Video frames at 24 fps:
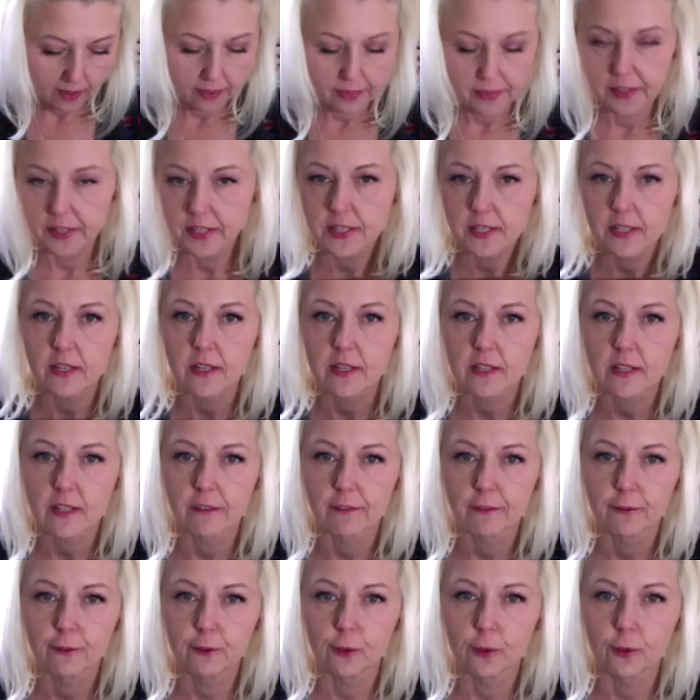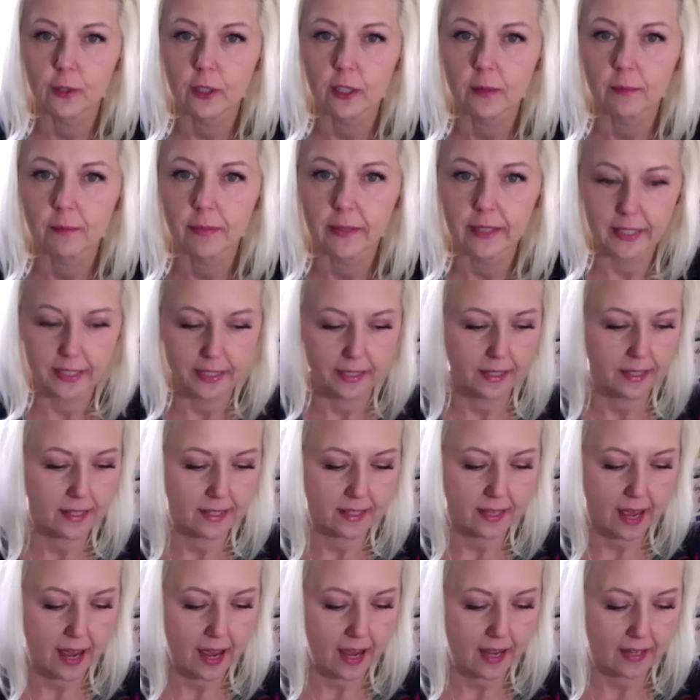This is a full complete
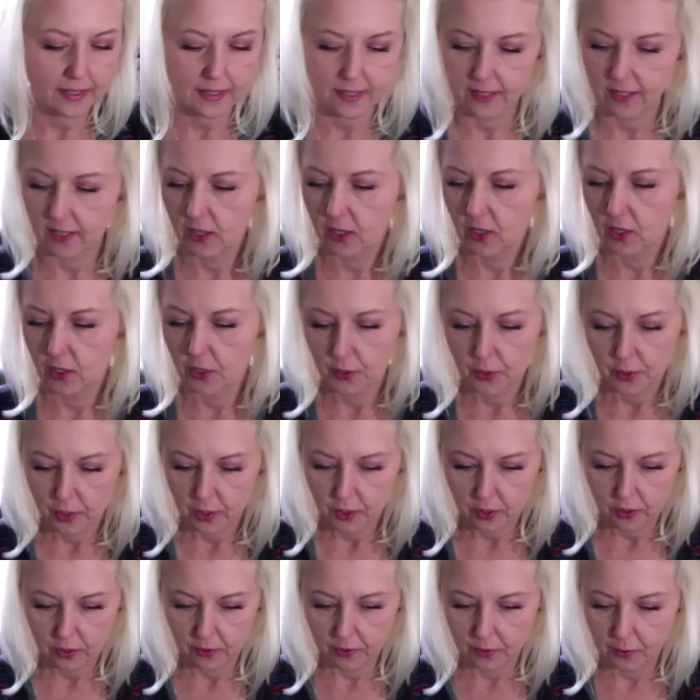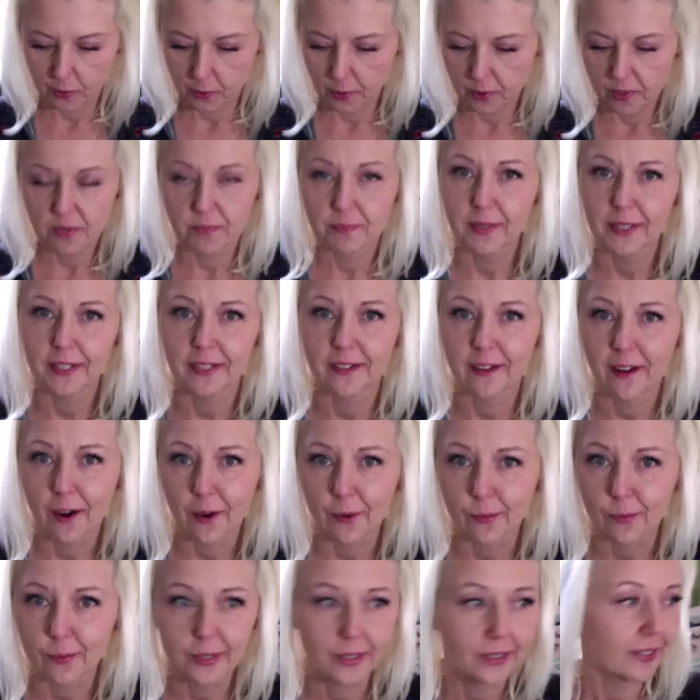set, used but
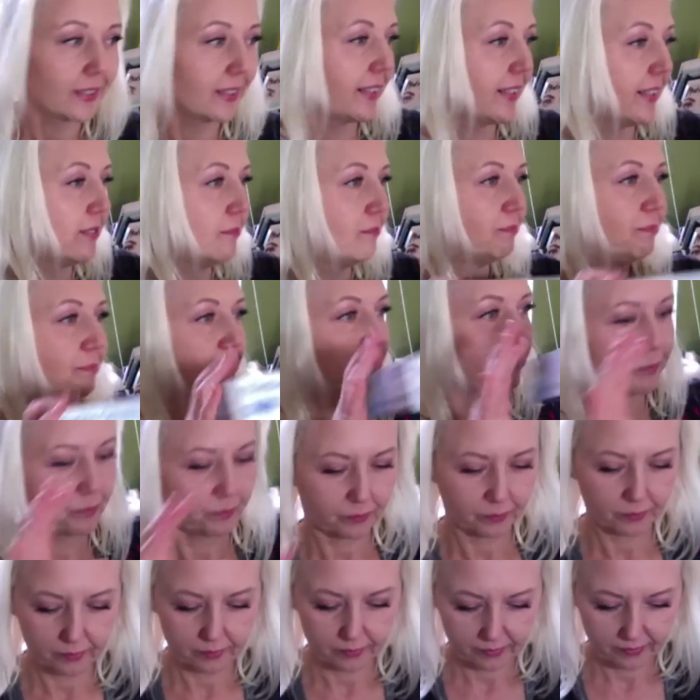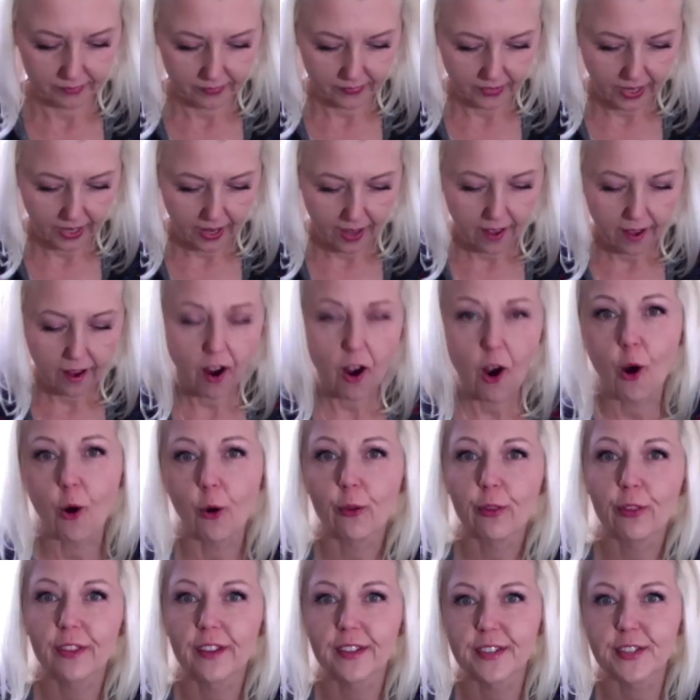not really. Oh,
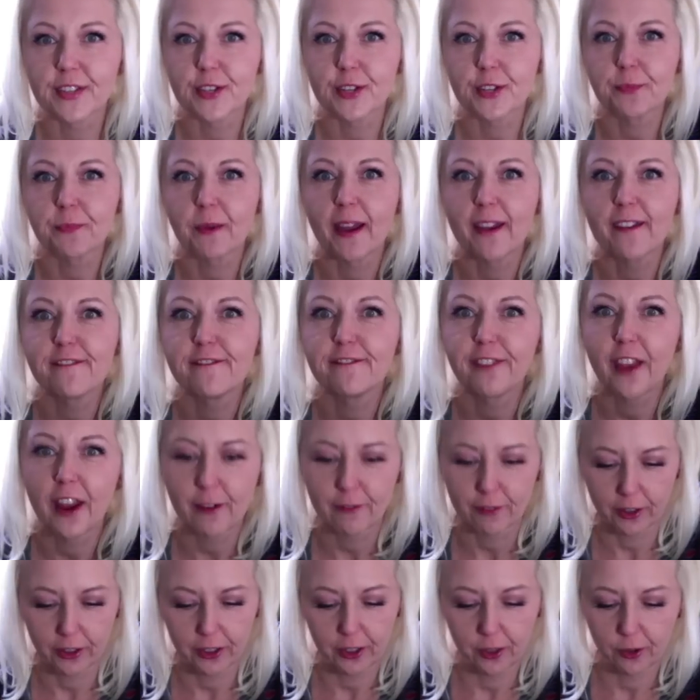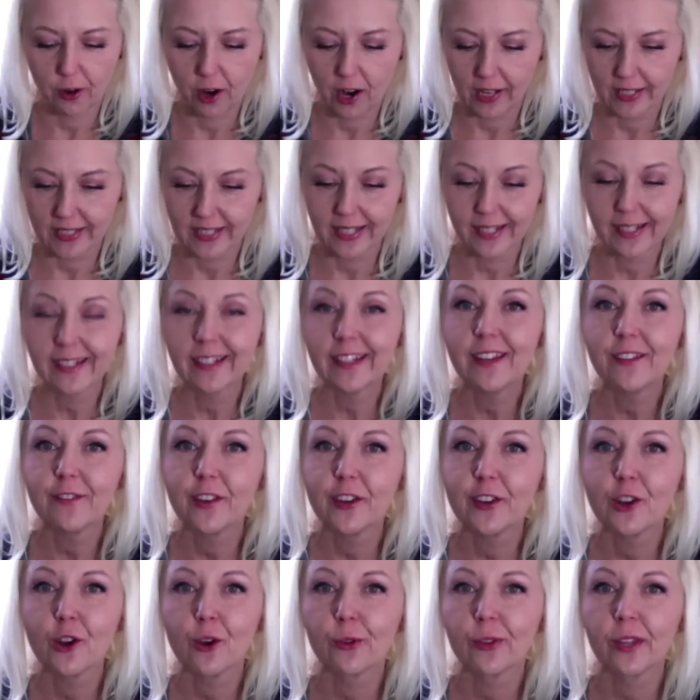this is my favorite, you guys. I didn't even
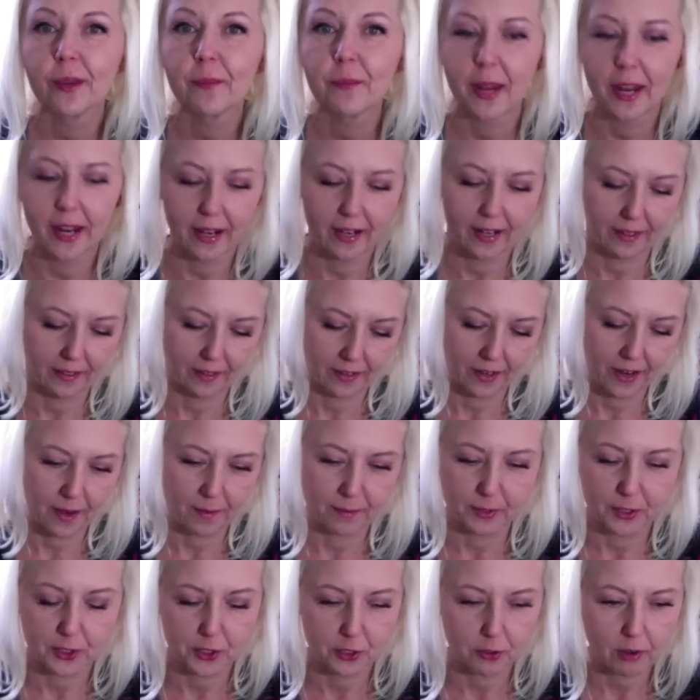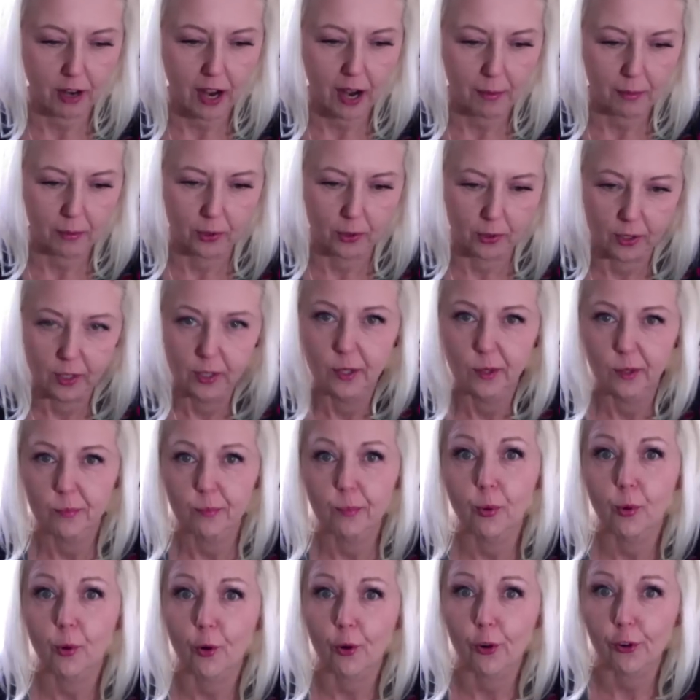know they make Scrabble
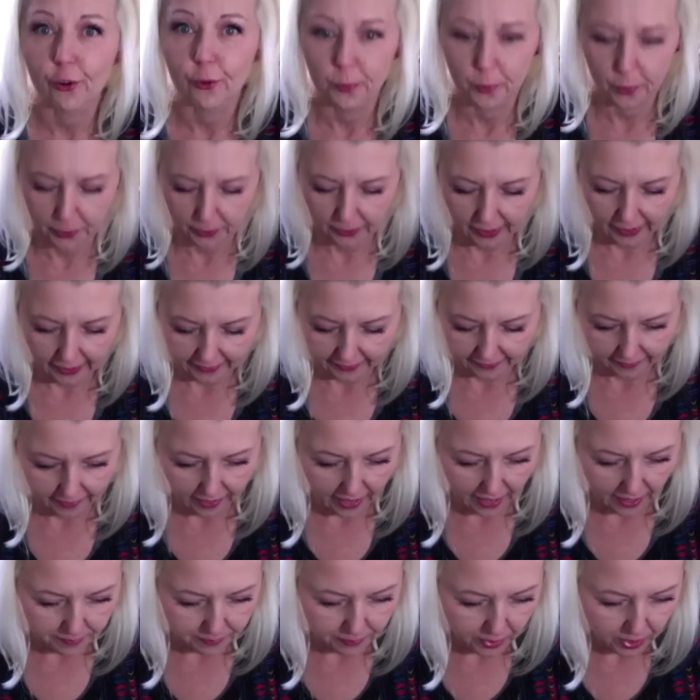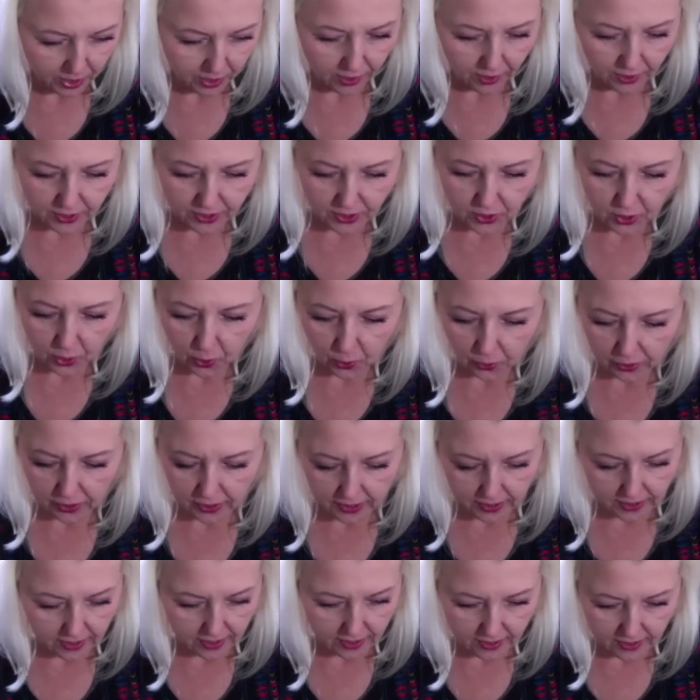portable like that. So
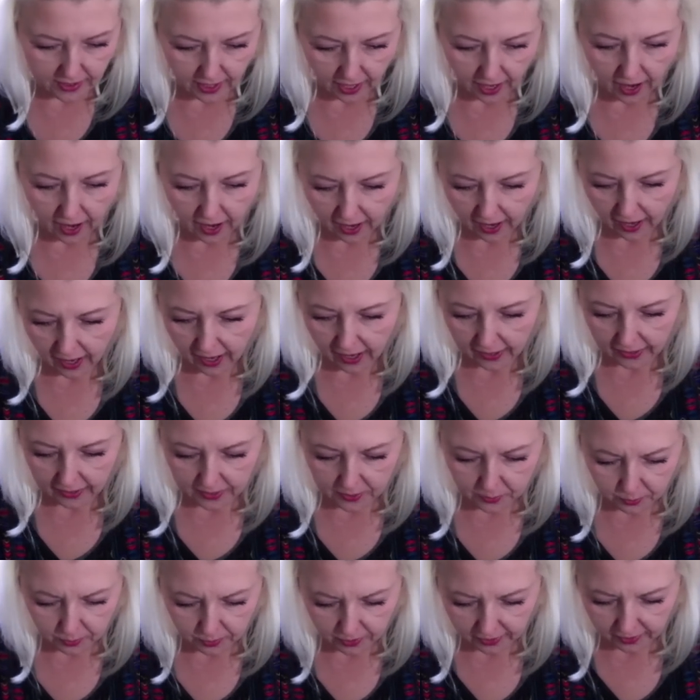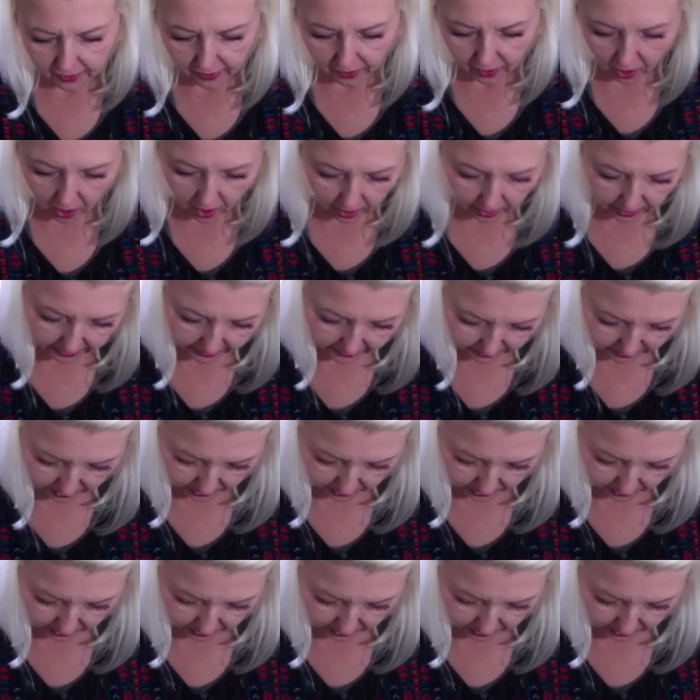this is a, I guess, what do they call it?